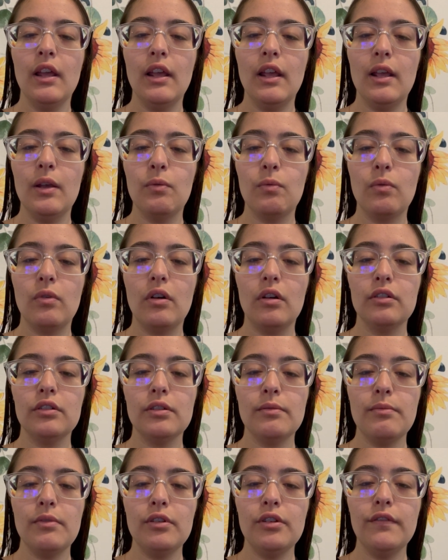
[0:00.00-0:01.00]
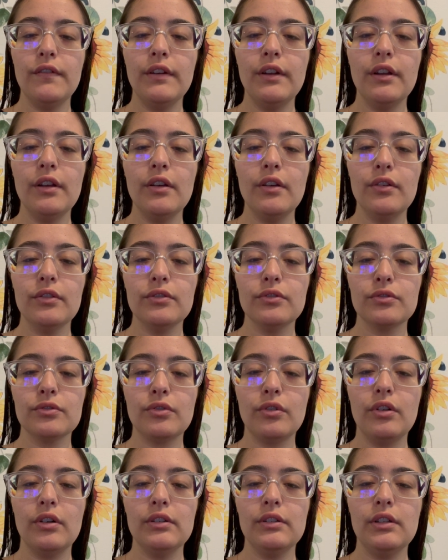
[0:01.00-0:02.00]
and watching YouTube videos and
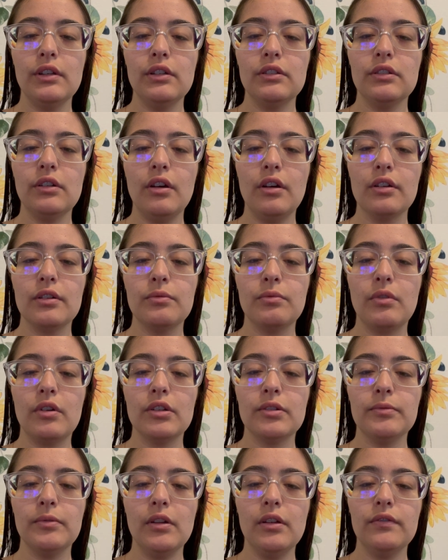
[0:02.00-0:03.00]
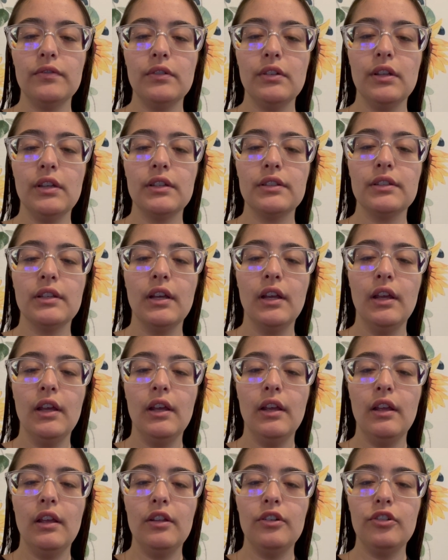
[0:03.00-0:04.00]
scrolling TikTok and watching Netflix
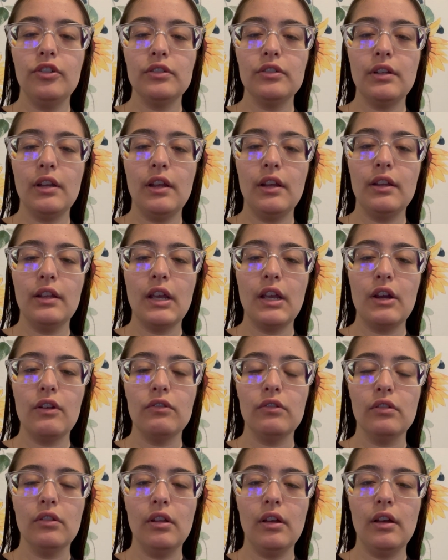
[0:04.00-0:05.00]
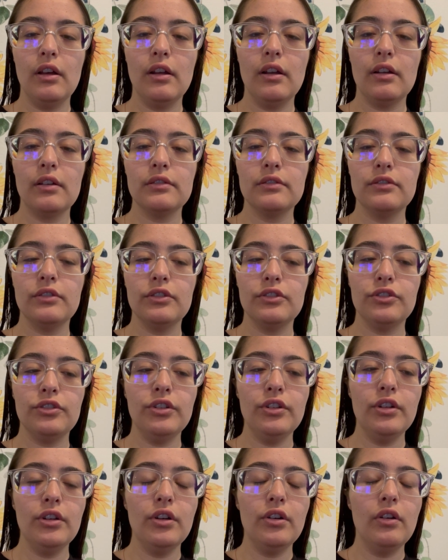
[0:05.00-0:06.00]
and just hang out, relax, and just
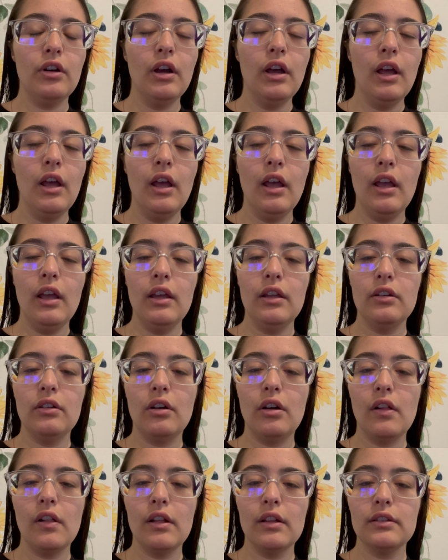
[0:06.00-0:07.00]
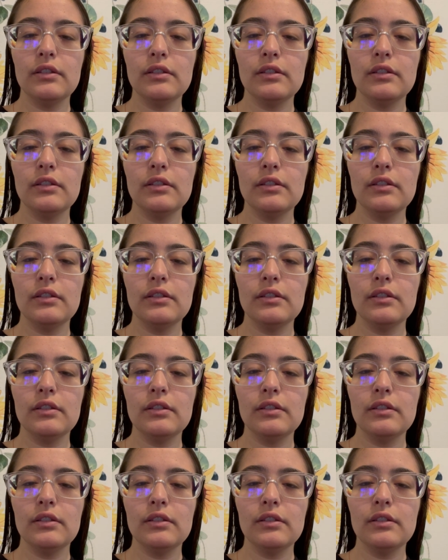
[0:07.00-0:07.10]
chill and all that